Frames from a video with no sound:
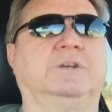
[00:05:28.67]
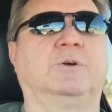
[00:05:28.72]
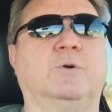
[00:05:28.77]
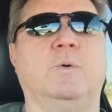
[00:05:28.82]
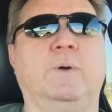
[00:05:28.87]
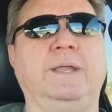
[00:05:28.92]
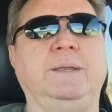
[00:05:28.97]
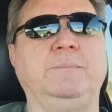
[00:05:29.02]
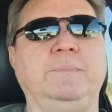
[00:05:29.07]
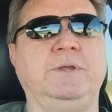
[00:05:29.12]

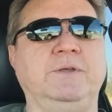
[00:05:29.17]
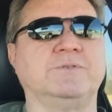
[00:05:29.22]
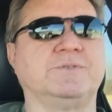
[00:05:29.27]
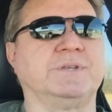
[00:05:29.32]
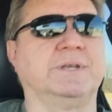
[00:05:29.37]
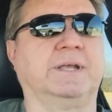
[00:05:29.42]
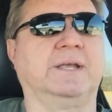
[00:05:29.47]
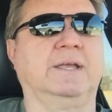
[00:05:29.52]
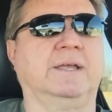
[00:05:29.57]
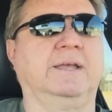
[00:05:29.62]
Queen
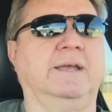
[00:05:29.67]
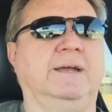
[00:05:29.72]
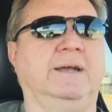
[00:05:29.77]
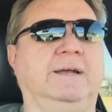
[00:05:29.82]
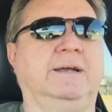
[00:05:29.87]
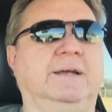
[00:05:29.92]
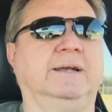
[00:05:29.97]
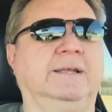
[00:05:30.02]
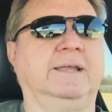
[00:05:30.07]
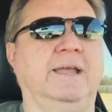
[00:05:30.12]
music.
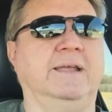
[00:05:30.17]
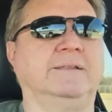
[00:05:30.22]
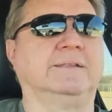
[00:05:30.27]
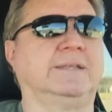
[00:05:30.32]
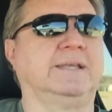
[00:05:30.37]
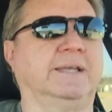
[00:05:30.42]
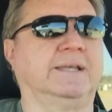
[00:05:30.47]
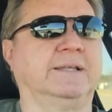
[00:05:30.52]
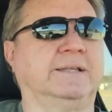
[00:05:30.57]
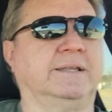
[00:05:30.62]
Can't
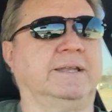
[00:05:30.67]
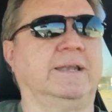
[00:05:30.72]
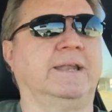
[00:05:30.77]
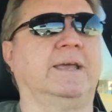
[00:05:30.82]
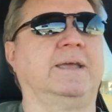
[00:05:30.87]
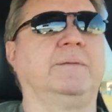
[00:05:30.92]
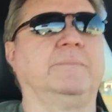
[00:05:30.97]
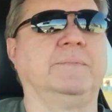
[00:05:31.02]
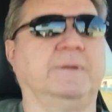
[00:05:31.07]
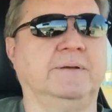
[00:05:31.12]
think of the
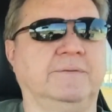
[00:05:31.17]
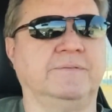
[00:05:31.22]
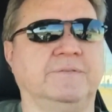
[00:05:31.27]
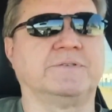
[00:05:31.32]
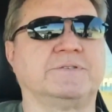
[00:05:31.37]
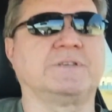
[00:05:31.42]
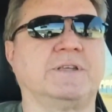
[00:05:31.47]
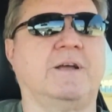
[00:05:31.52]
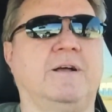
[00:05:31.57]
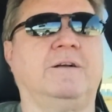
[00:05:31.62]
name of
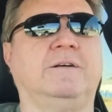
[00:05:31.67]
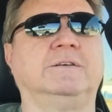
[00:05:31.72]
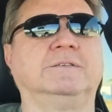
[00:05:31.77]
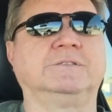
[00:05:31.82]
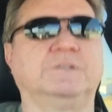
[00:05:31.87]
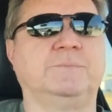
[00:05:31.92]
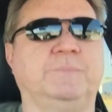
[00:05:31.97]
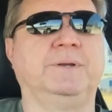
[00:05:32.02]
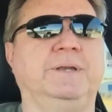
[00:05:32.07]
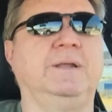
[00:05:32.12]
the
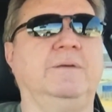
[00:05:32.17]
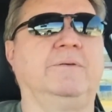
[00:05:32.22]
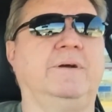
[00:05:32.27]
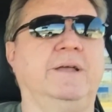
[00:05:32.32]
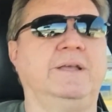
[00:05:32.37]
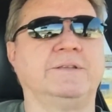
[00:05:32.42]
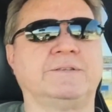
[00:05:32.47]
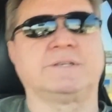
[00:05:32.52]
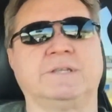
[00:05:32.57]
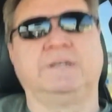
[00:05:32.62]
songs, but
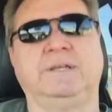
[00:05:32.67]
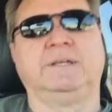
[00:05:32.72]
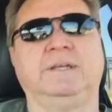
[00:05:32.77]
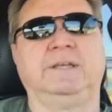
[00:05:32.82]
anyways,